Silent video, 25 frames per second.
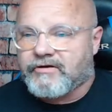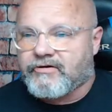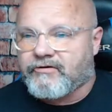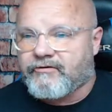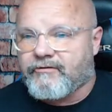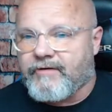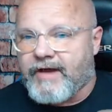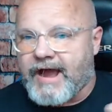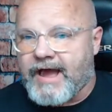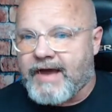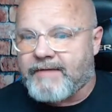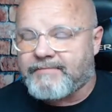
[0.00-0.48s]

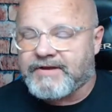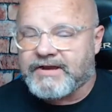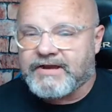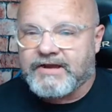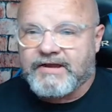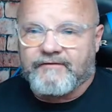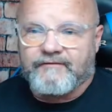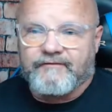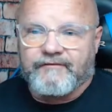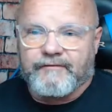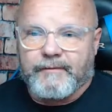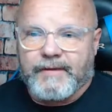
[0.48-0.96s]
Grabbing
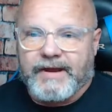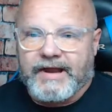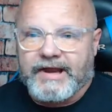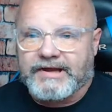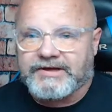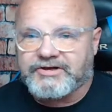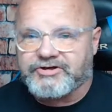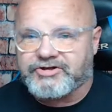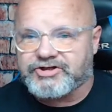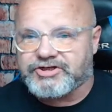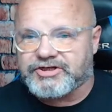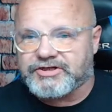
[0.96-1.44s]

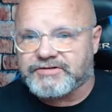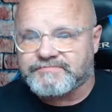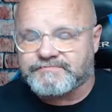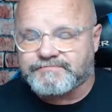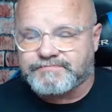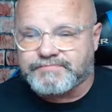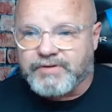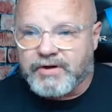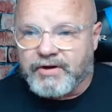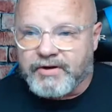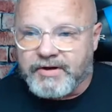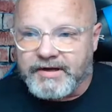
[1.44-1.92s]

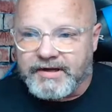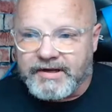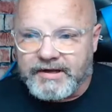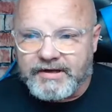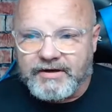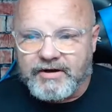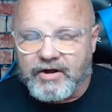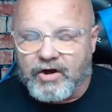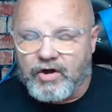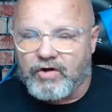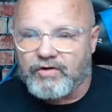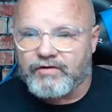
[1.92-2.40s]
information, putting
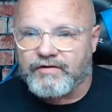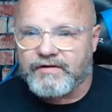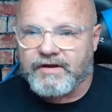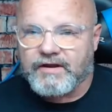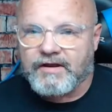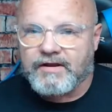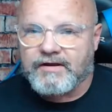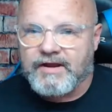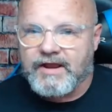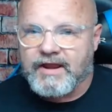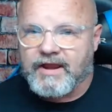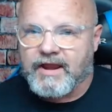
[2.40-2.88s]
it all
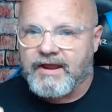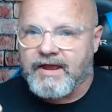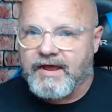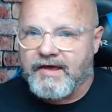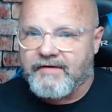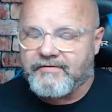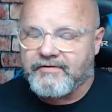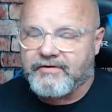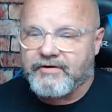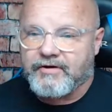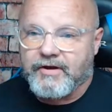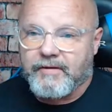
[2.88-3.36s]

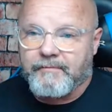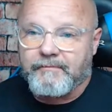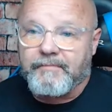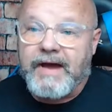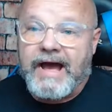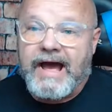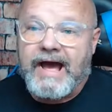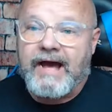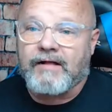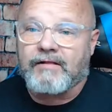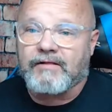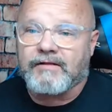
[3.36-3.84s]
together,
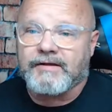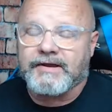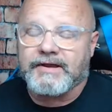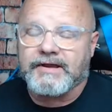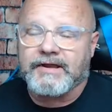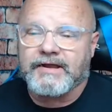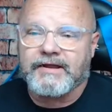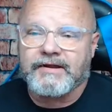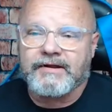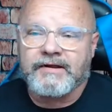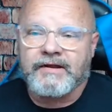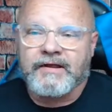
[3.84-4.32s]

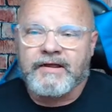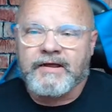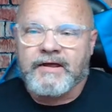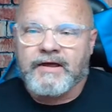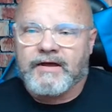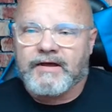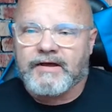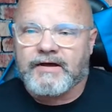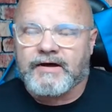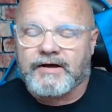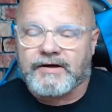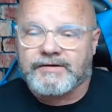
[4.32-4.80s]
compiling it,
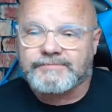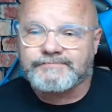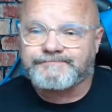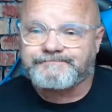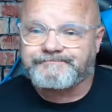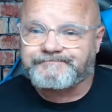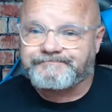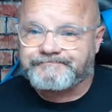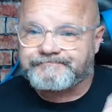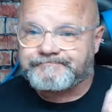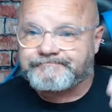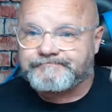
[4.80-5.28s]

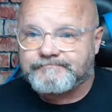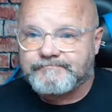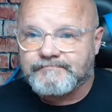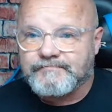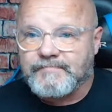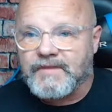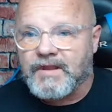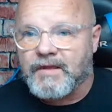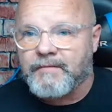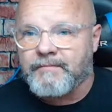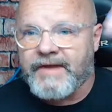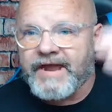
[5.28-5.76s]
um,
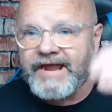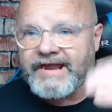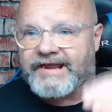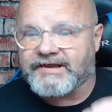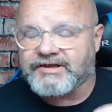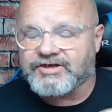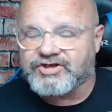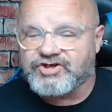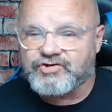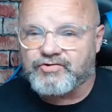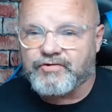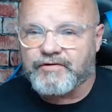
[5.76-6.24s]

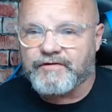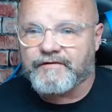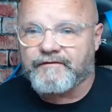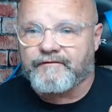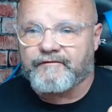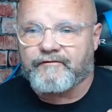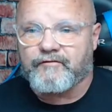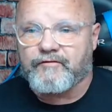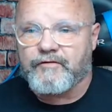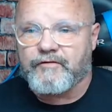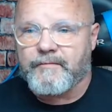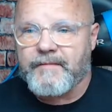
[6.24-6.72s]
making sure the
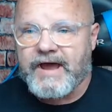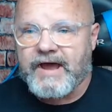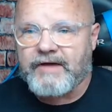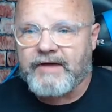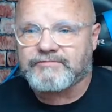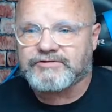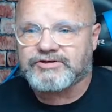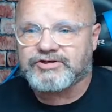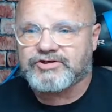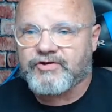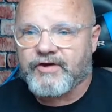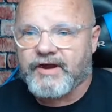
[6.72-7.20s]
format was